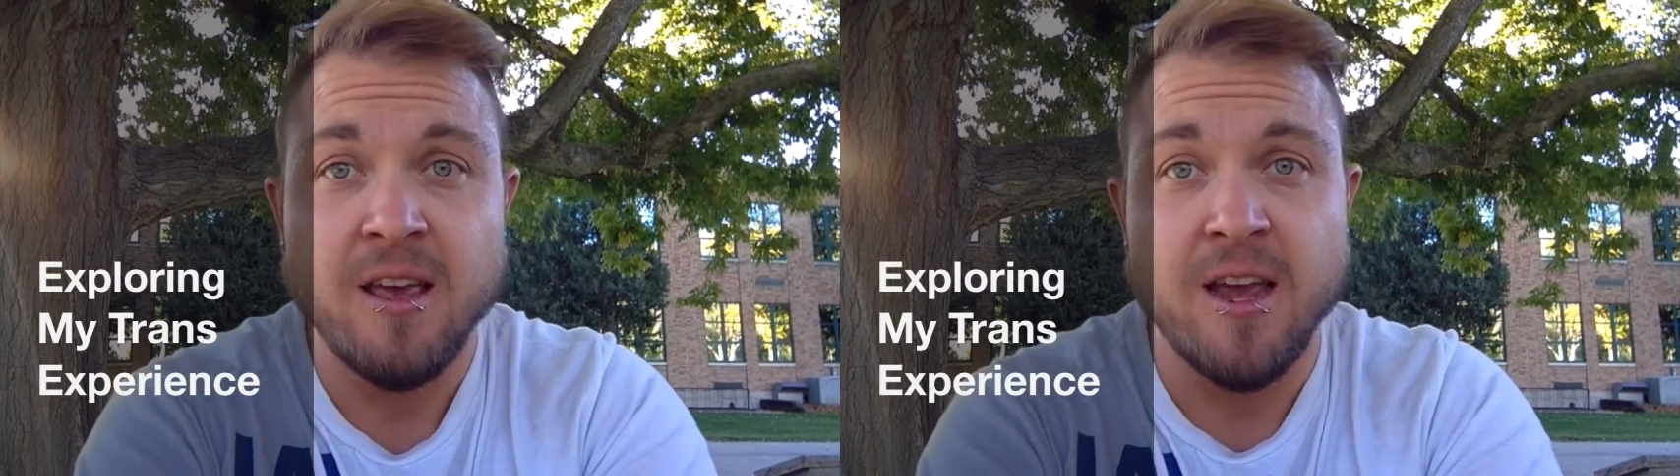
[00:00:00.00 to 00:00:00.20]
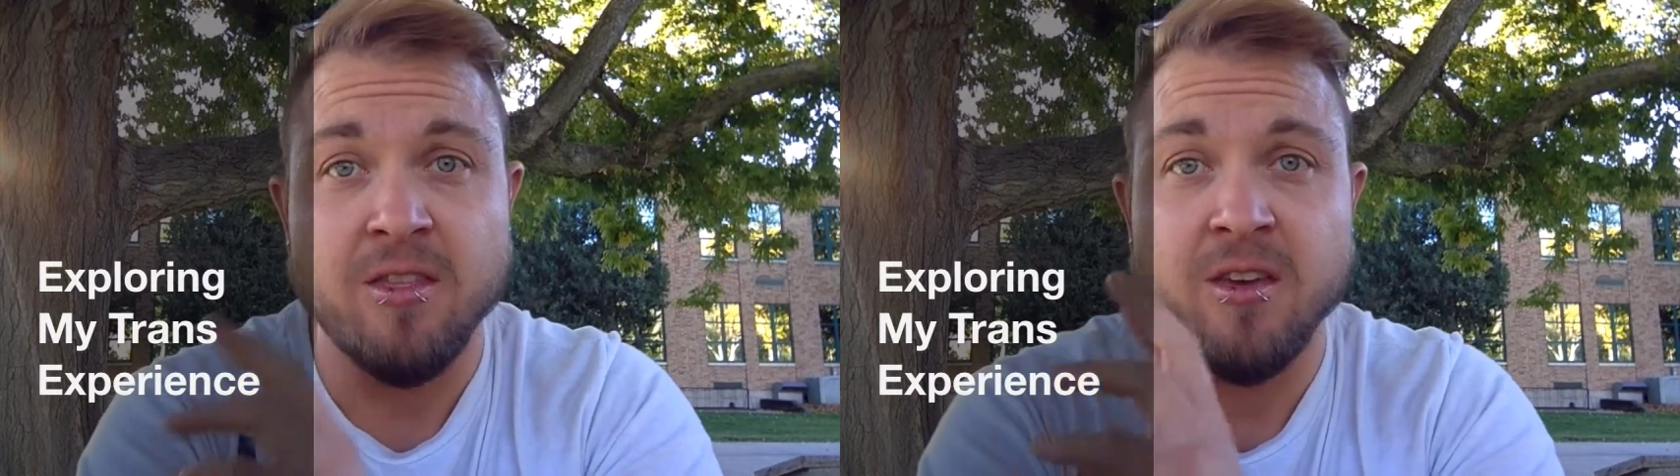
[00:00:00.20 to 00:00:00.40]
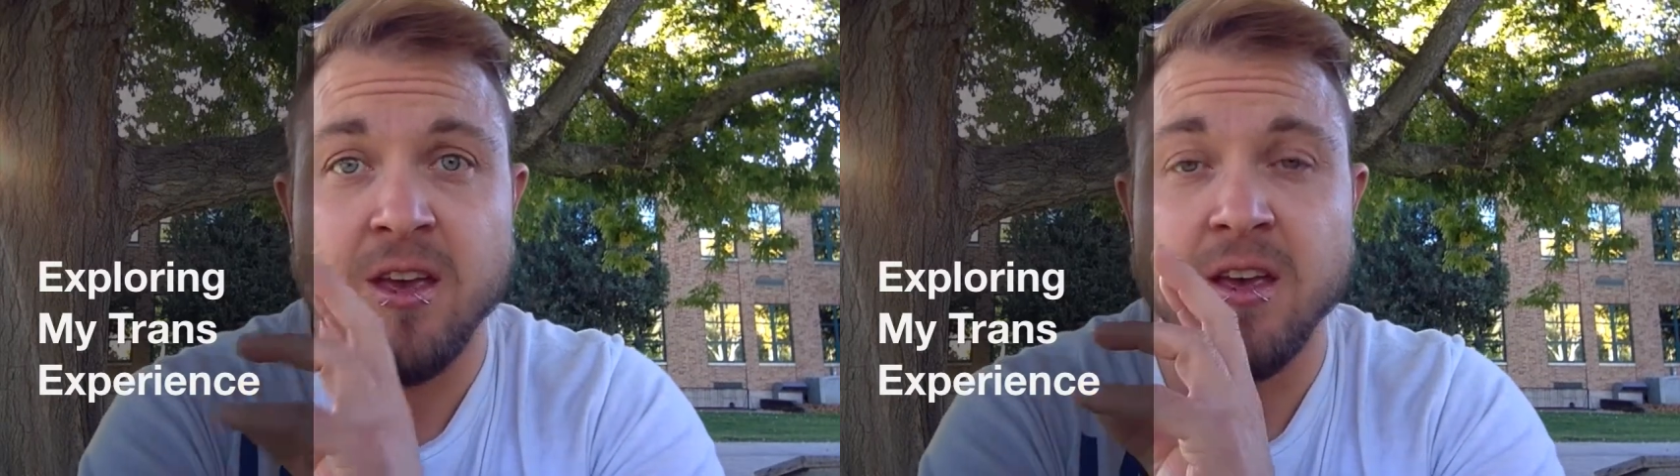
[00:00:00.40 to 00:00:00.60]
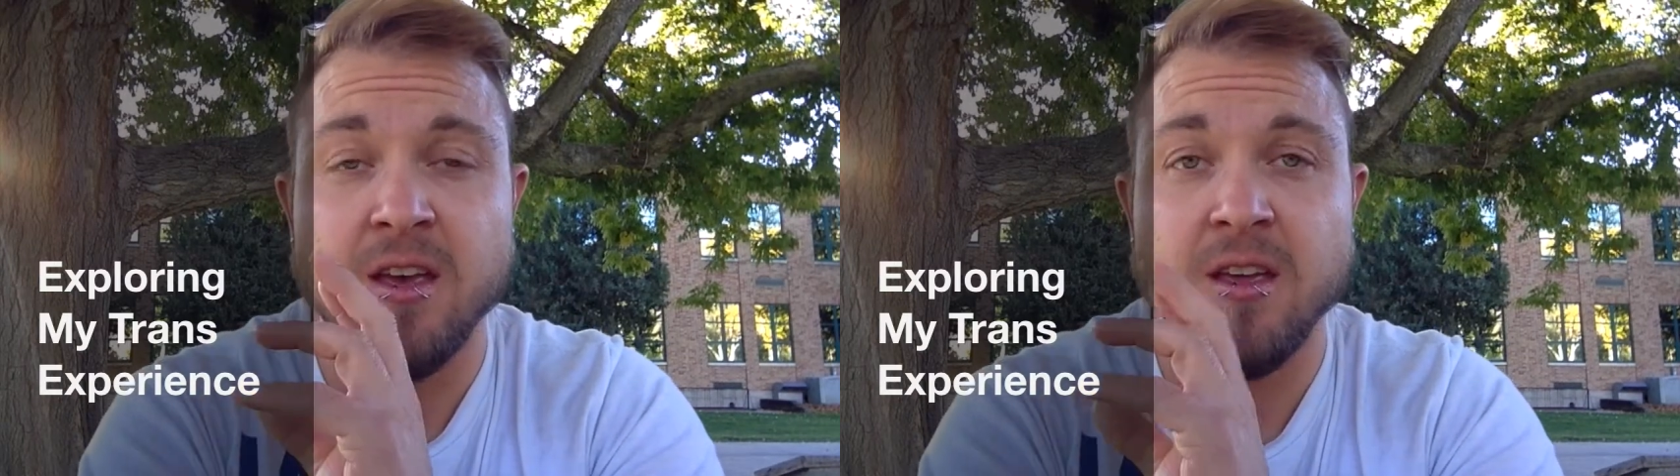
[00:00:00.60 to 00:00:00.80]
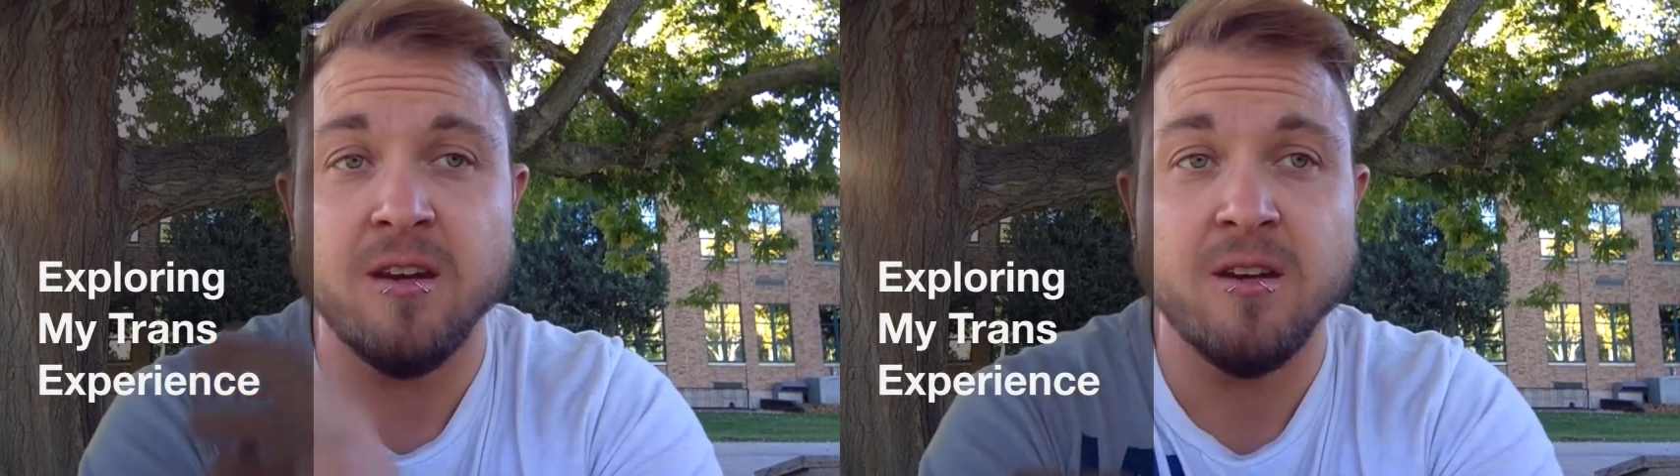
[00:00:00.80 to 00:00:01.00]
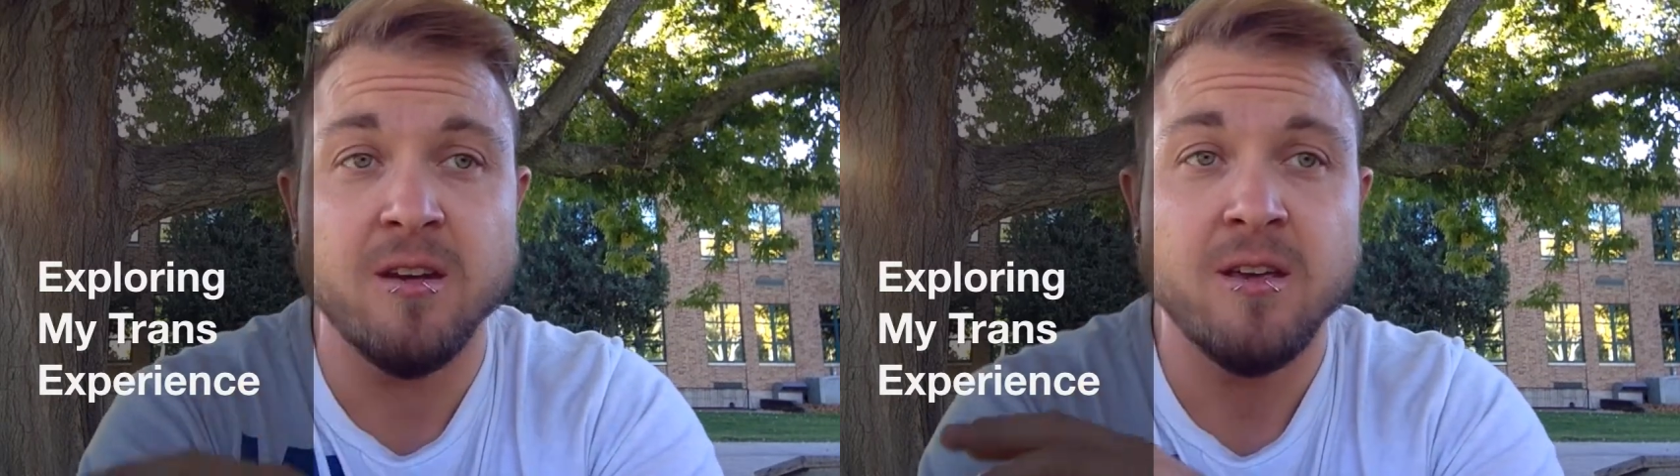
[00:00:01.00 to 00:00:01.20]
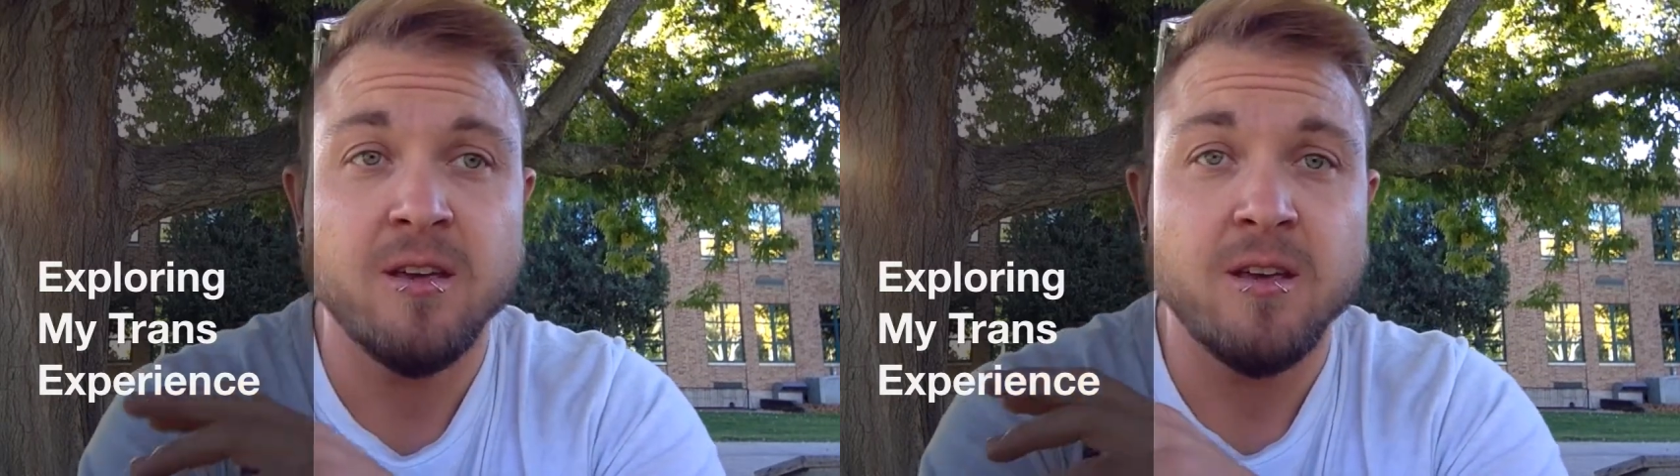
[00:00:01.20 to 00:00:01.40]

And then